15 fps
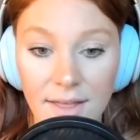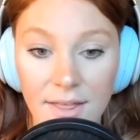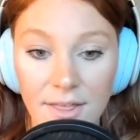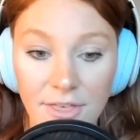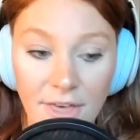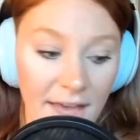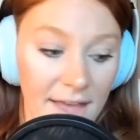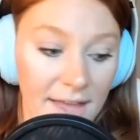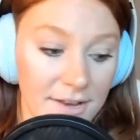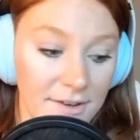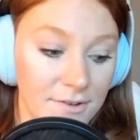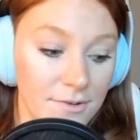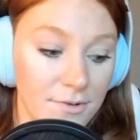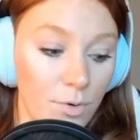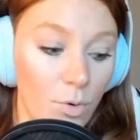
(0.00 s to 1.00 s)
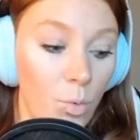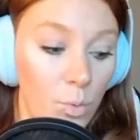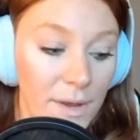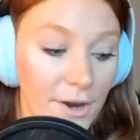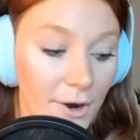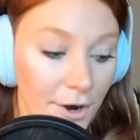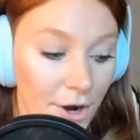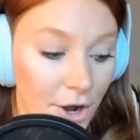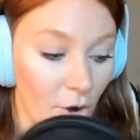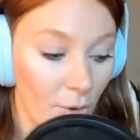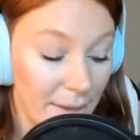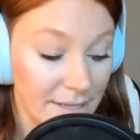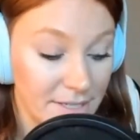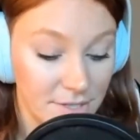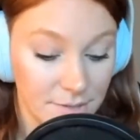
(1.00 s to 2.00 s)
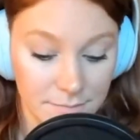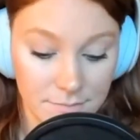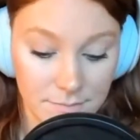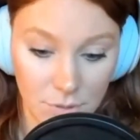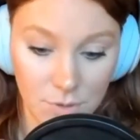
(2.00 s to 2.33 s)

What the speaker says: then we are going to,